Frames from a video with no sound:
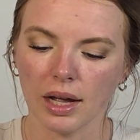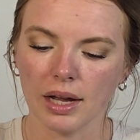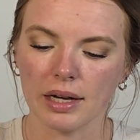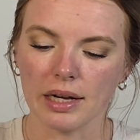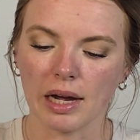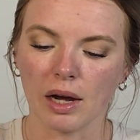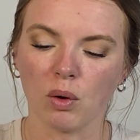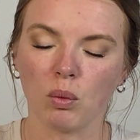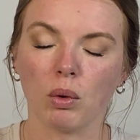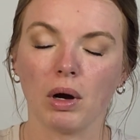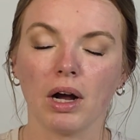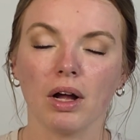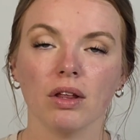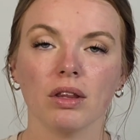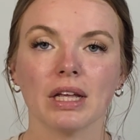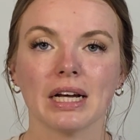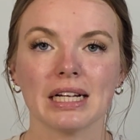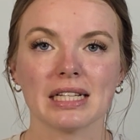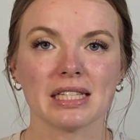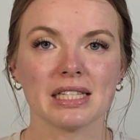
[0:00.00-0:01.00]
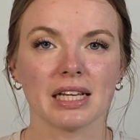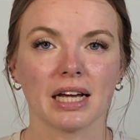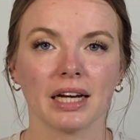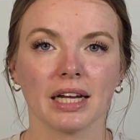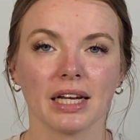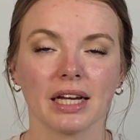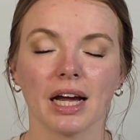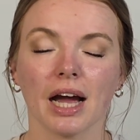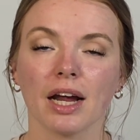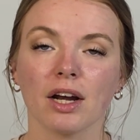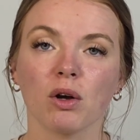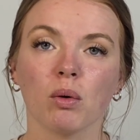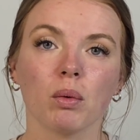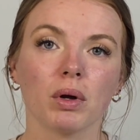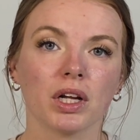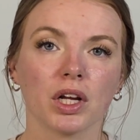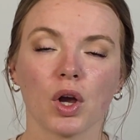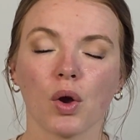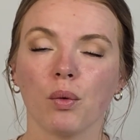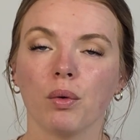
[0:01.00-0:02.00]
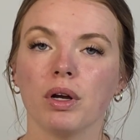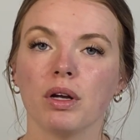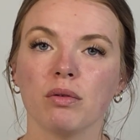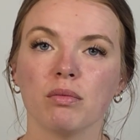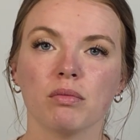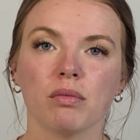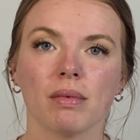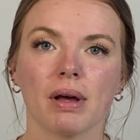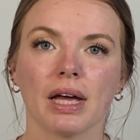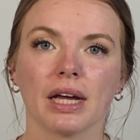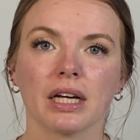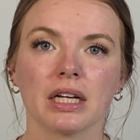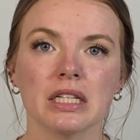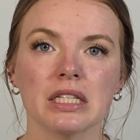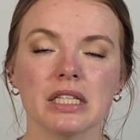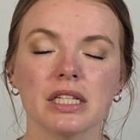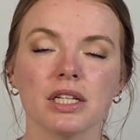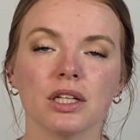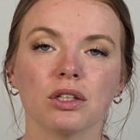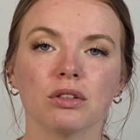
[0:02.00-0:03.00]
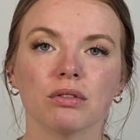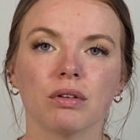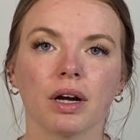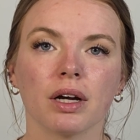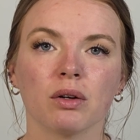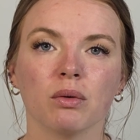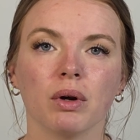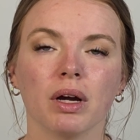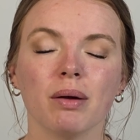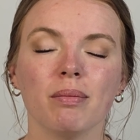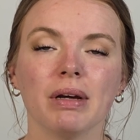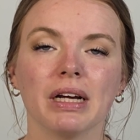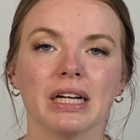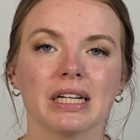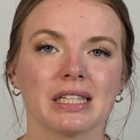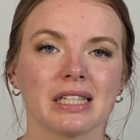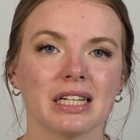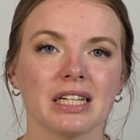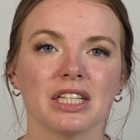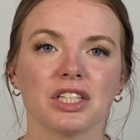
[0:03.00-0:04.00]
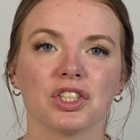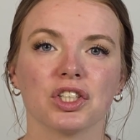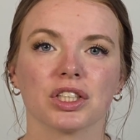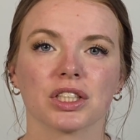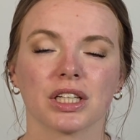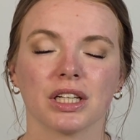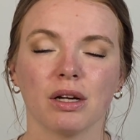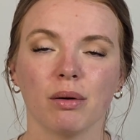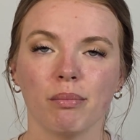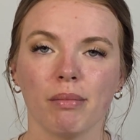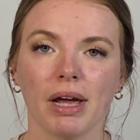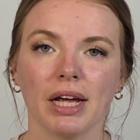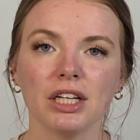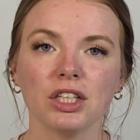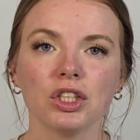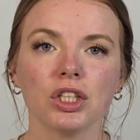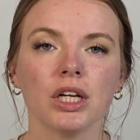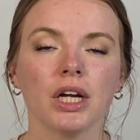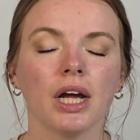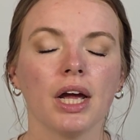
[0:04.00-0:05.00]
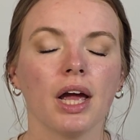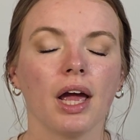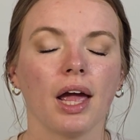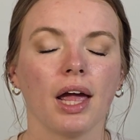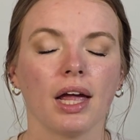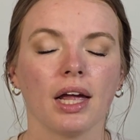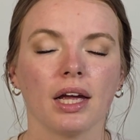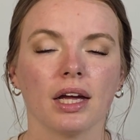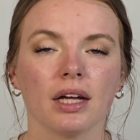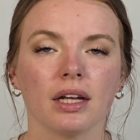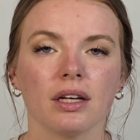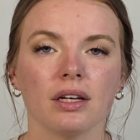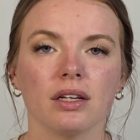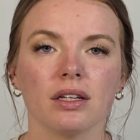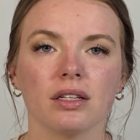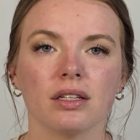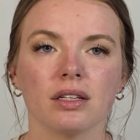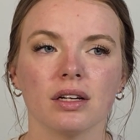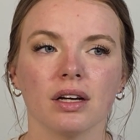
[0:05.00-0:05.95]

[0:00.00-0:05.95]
Now while that's setting, I don't want to go in with my concealer right away because then it's just going to mesh and